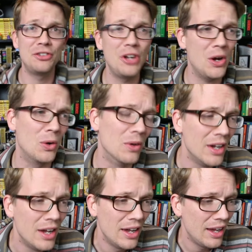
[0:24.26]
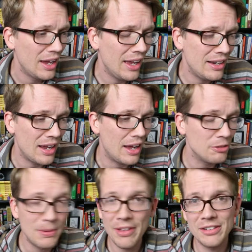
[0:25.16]
a show. And I
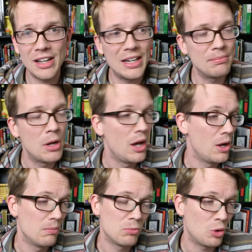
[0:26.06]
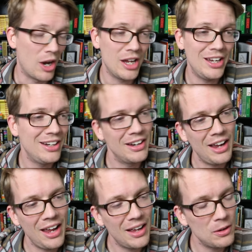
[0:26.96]
spent that time crying,
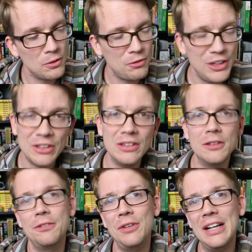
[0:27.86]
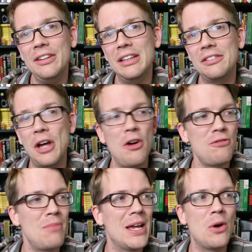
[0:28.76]
and feeling the frailness
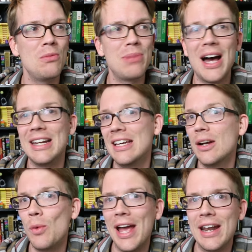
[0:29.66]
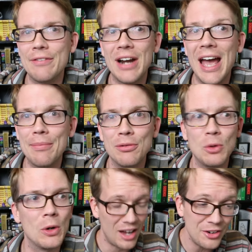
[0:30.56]
of my own body in a way I never had
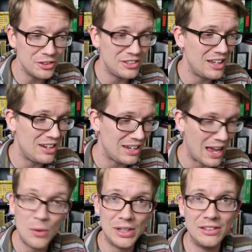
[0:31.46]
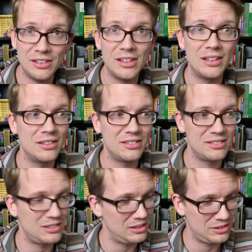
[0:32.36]
before. Understanding how easy it is
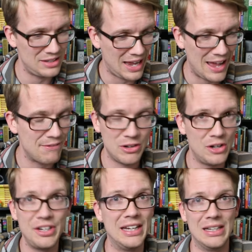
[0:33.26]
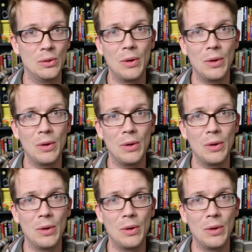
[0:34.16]
to have it all taken